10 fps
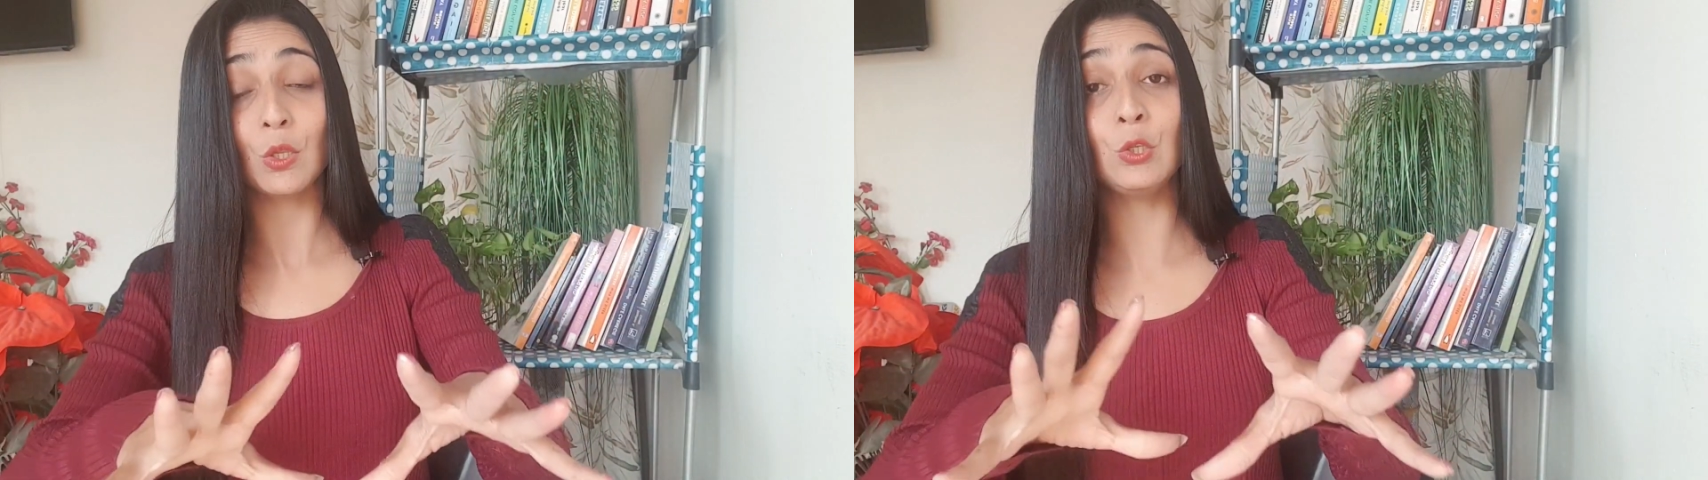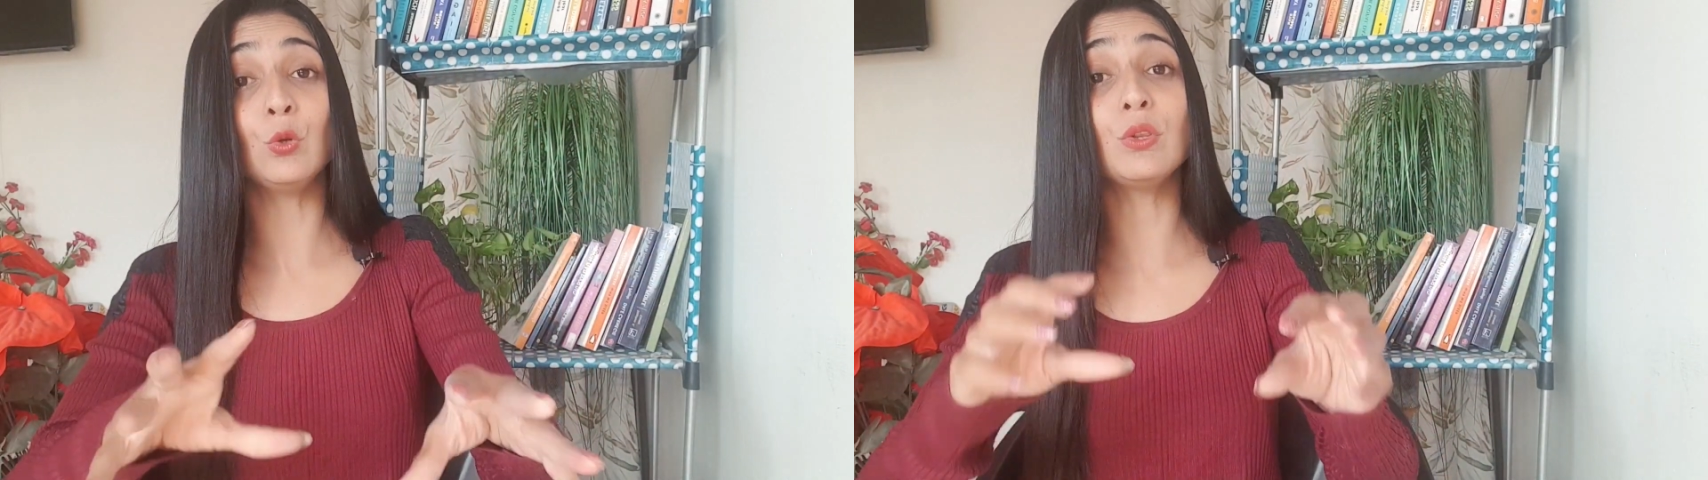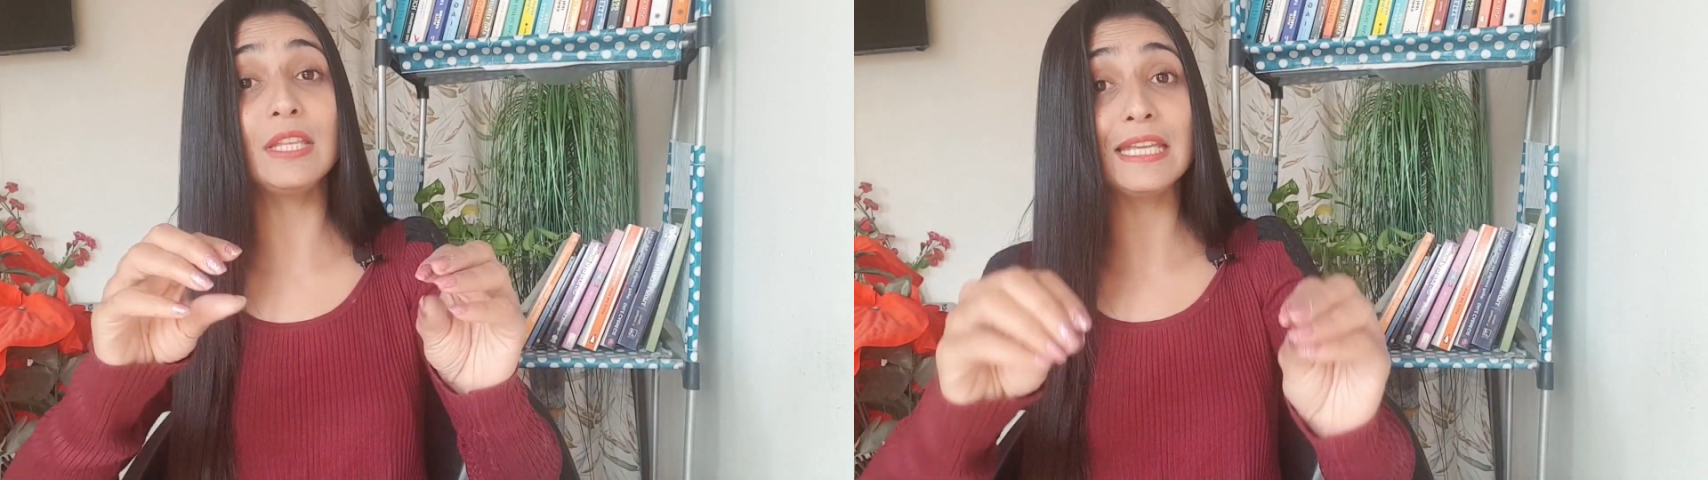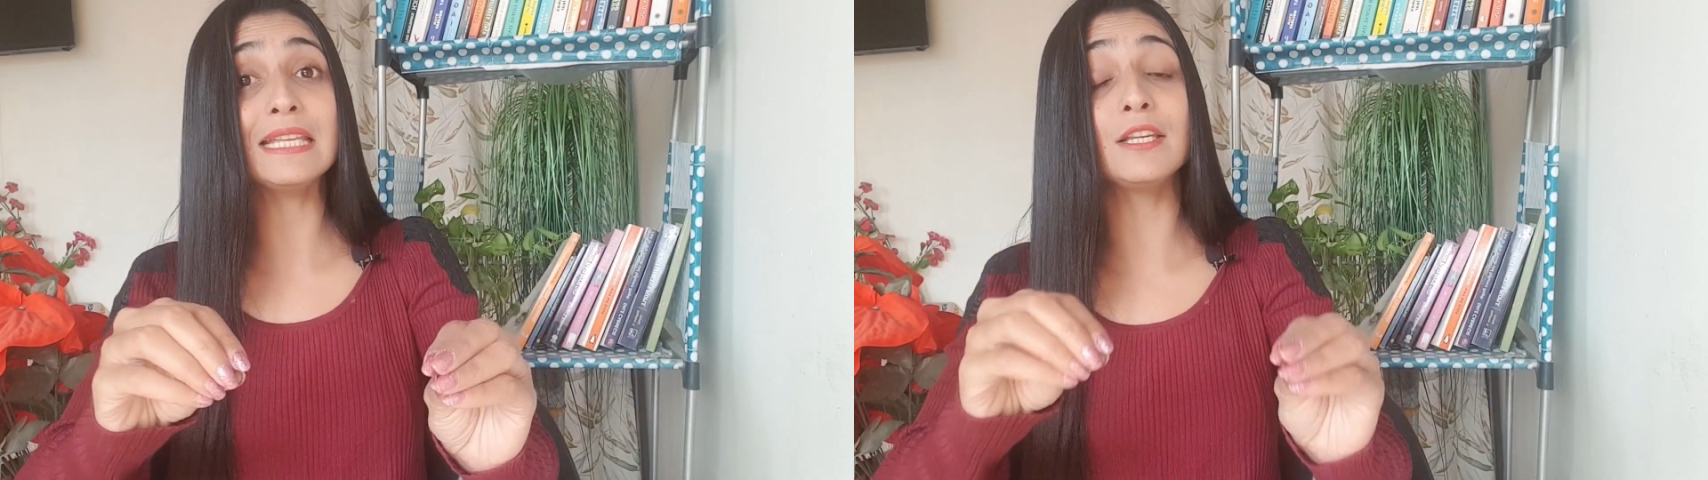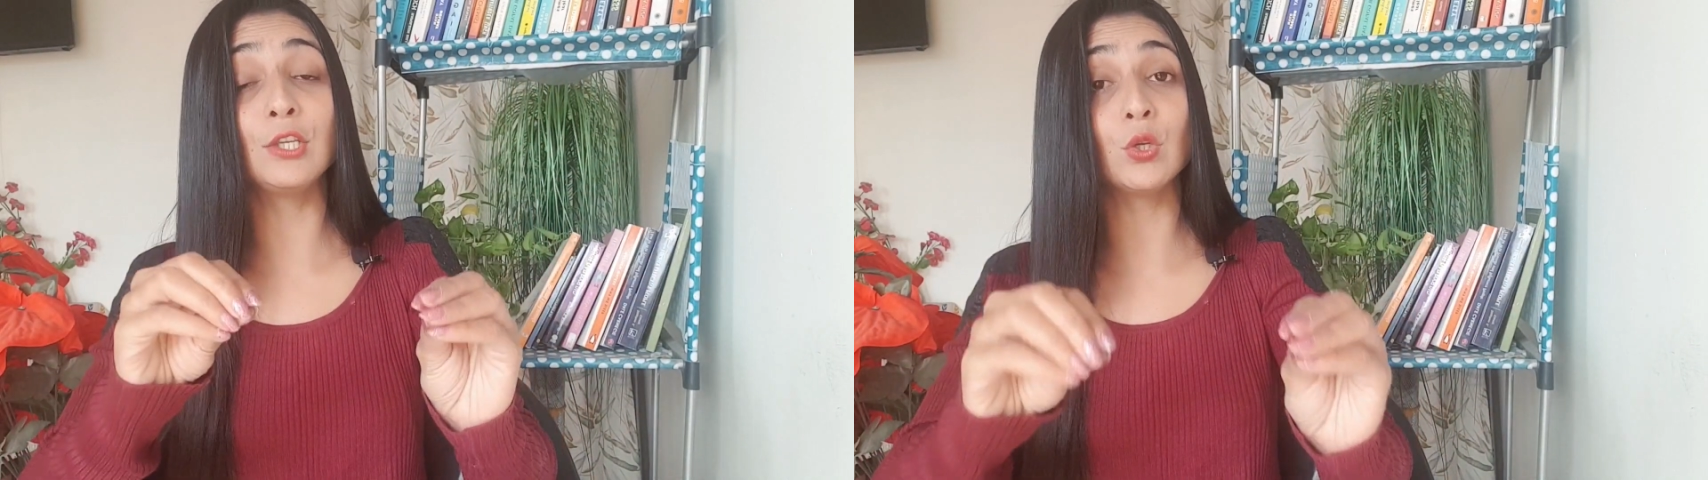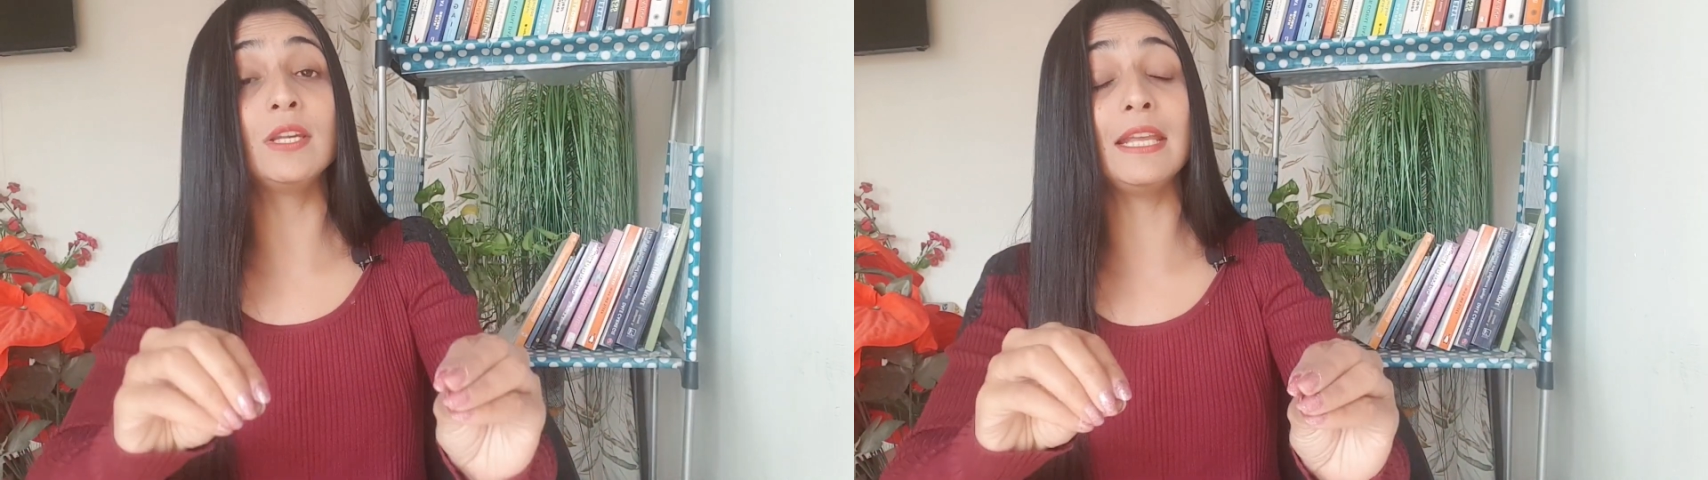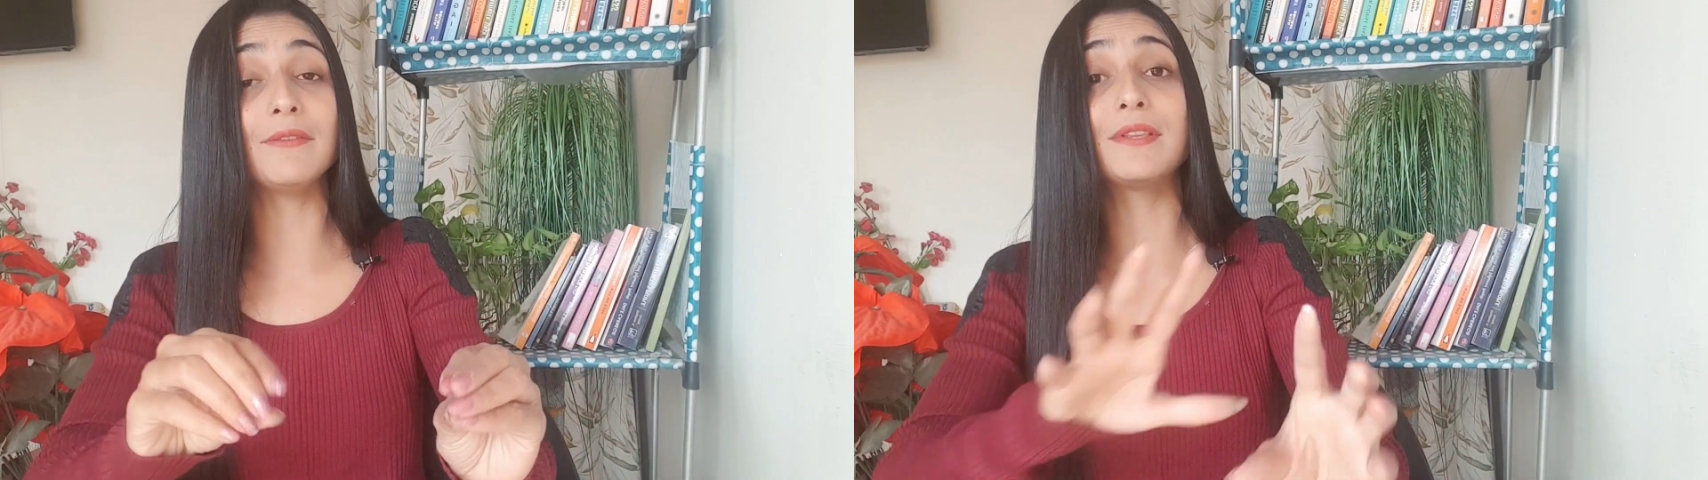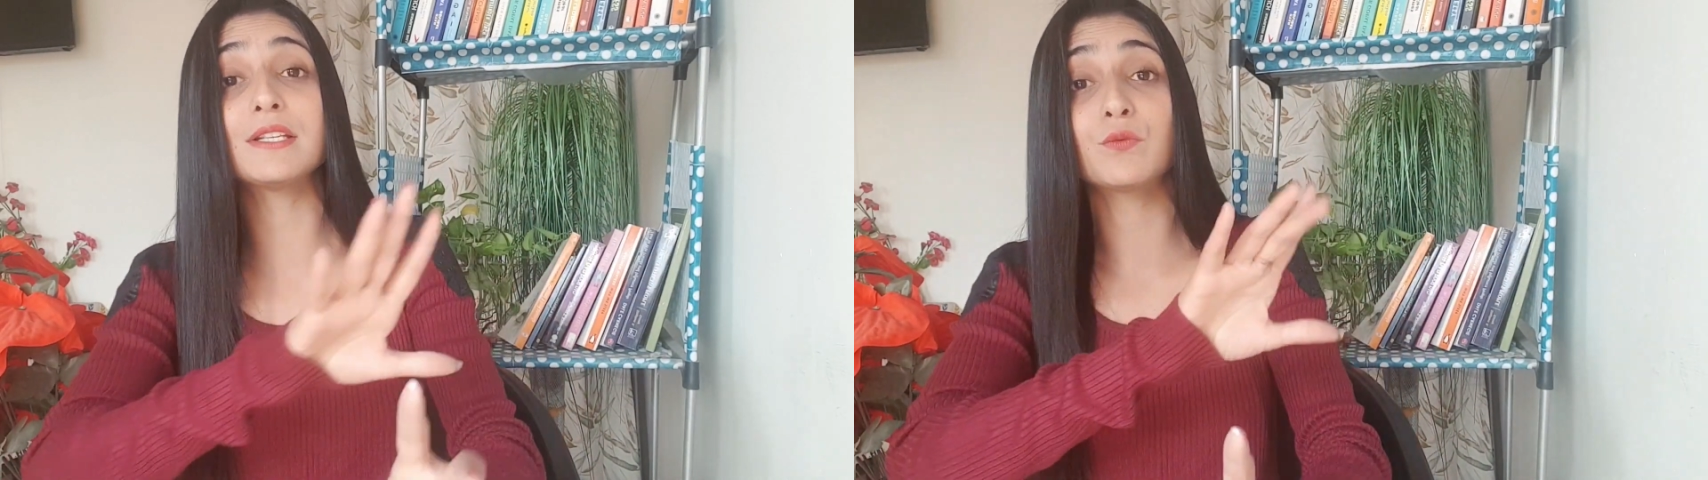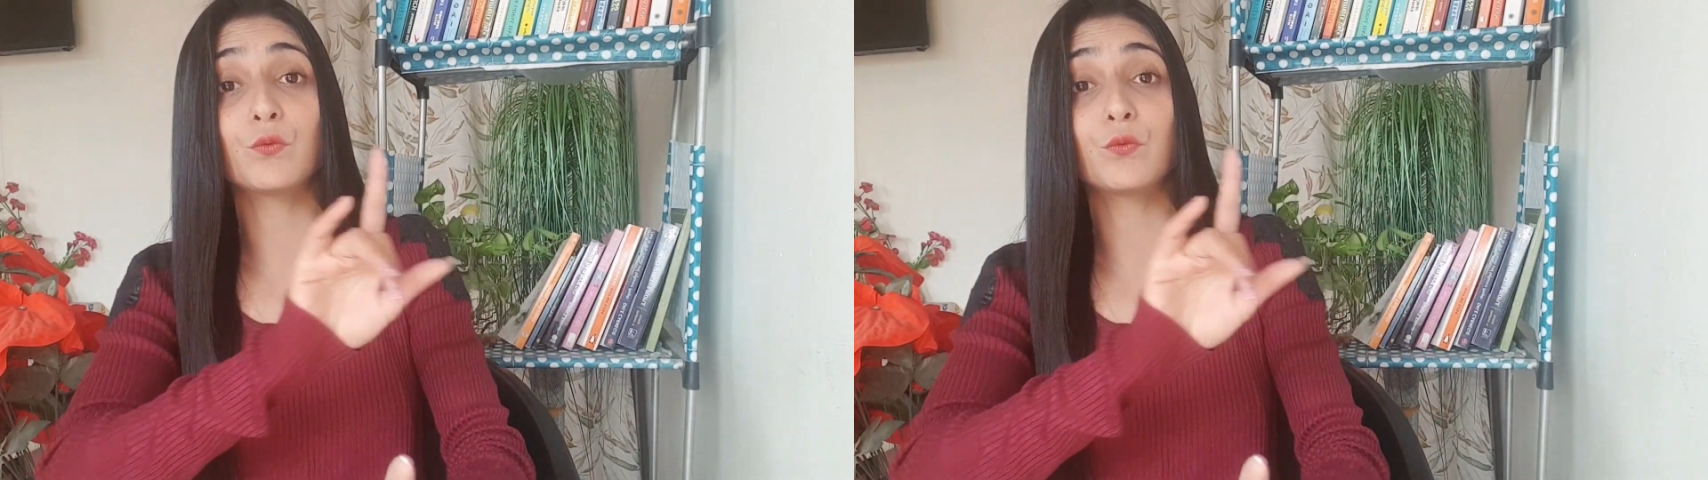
you leave this